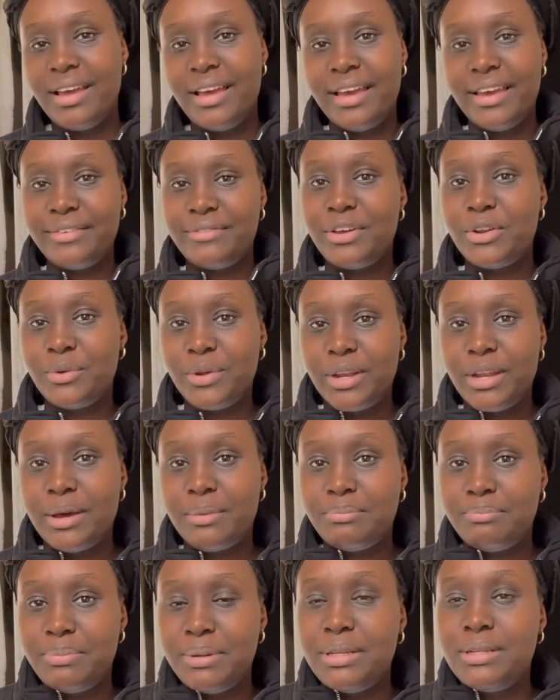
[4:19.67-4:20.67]
Even when
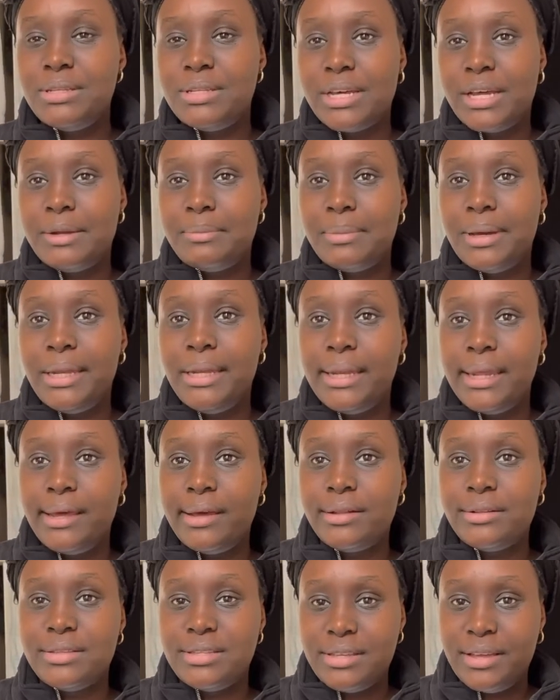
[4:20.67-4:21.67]
I'm being done my
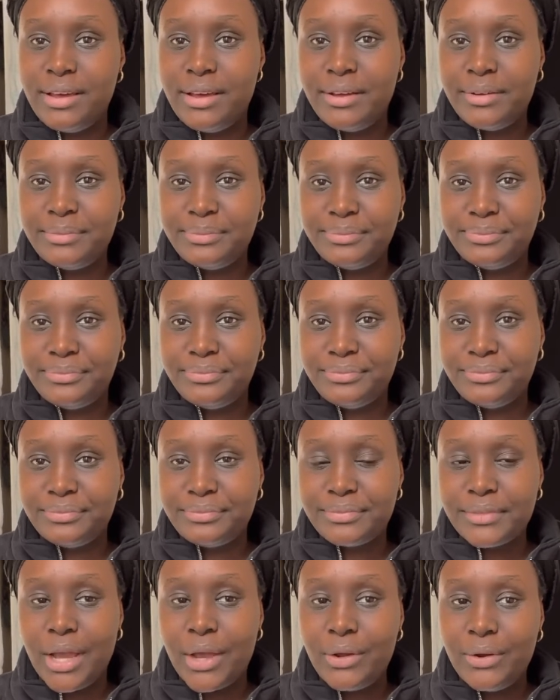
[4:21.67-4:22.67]
nails, yeah,
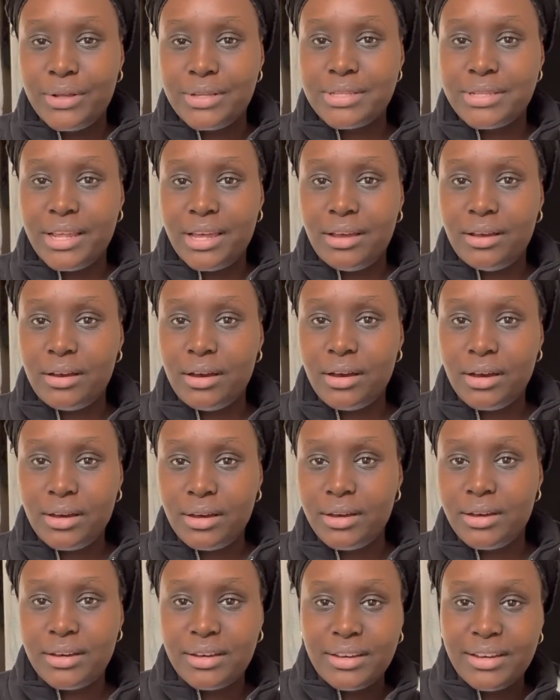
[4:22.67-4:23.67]
I always like,
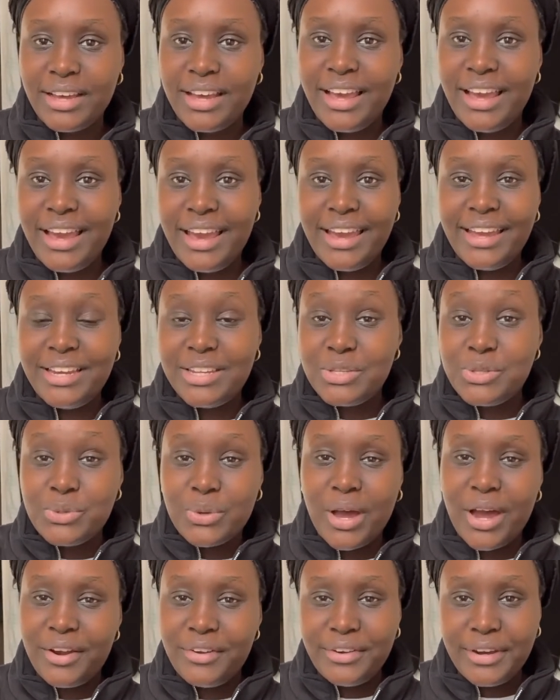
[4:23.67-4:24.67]
it needs
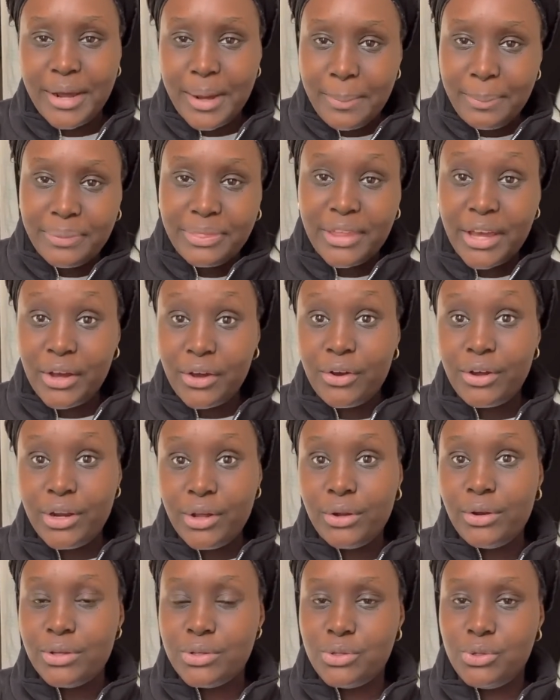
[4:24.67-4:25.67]
to hurry up. Thank God
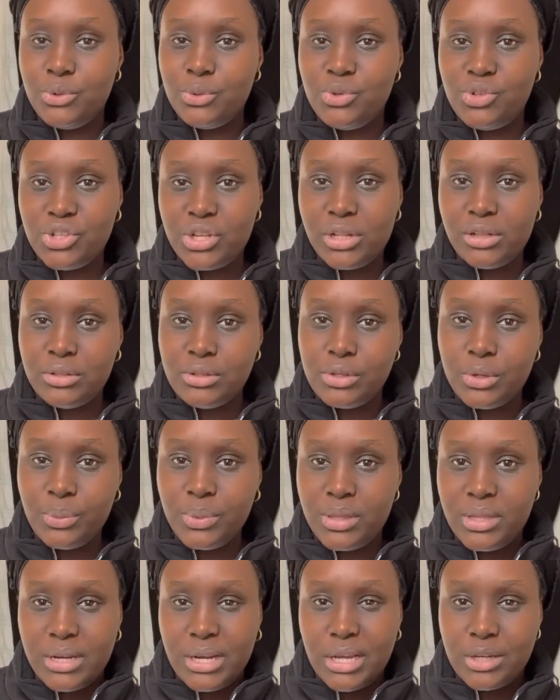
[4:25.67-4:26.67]
I always do gel, so
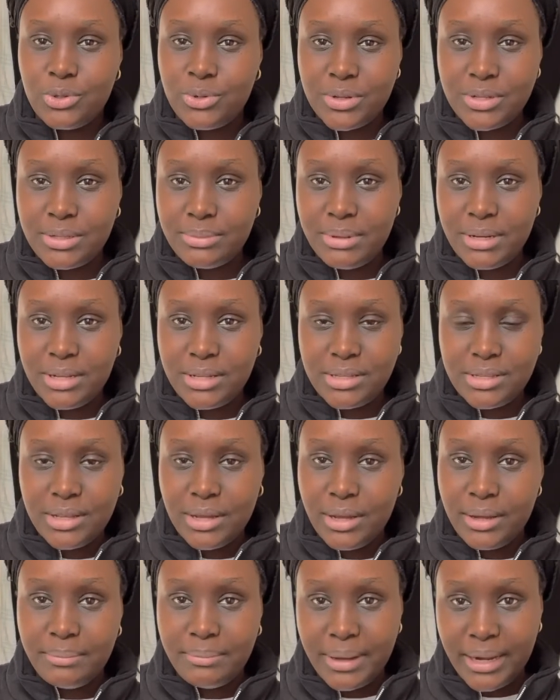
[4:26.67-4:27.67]
within like 20 minutes
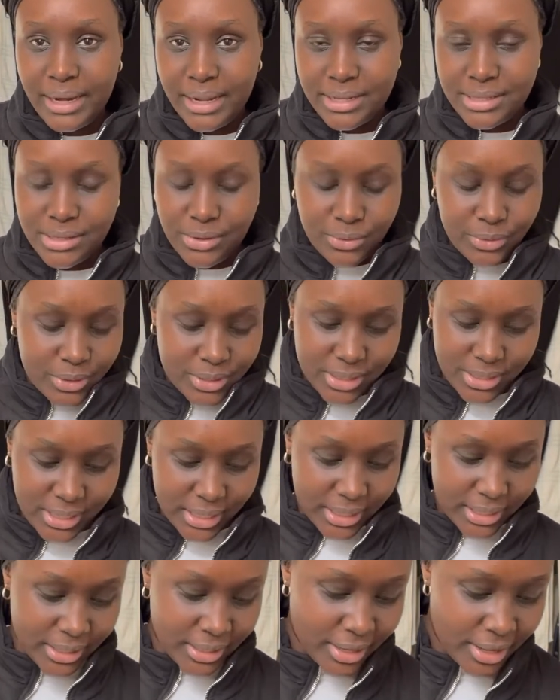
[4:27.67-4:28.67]
there, my legs are always
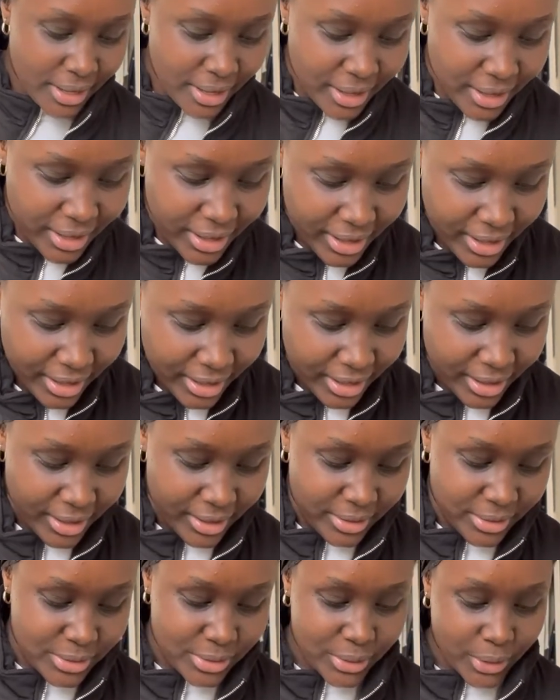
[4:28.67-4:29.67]
done.
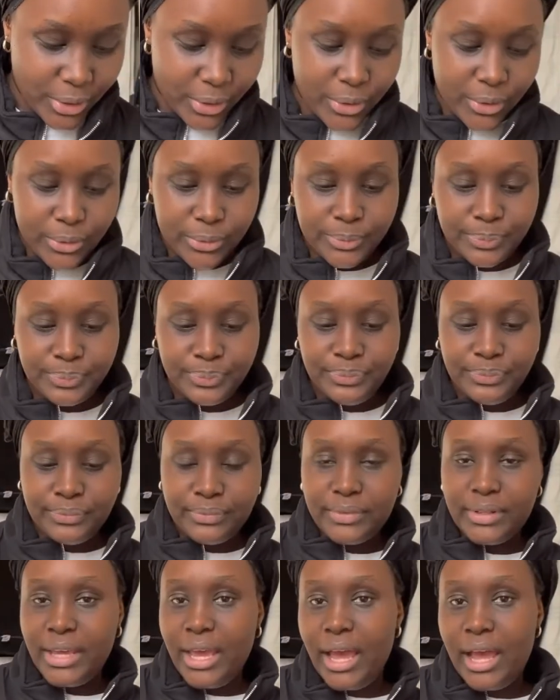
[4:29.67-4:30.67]
So
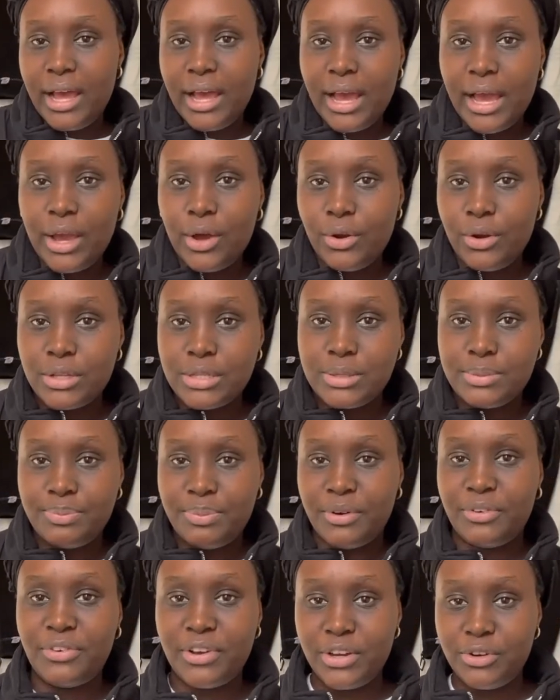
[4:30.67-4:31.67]
yeah, I always
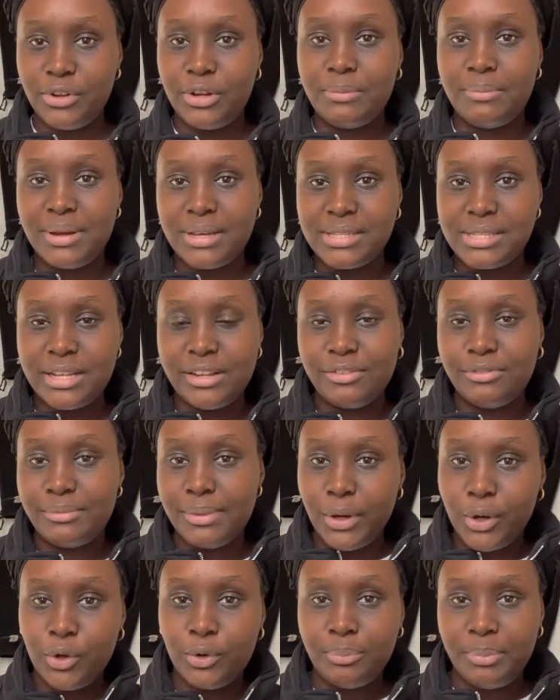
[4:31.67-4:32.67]
prefer doing myself
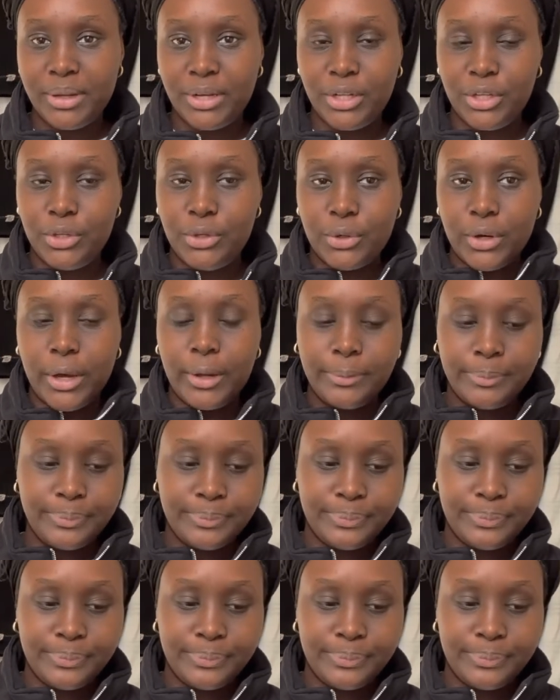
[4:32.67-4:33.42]
my own pedicure.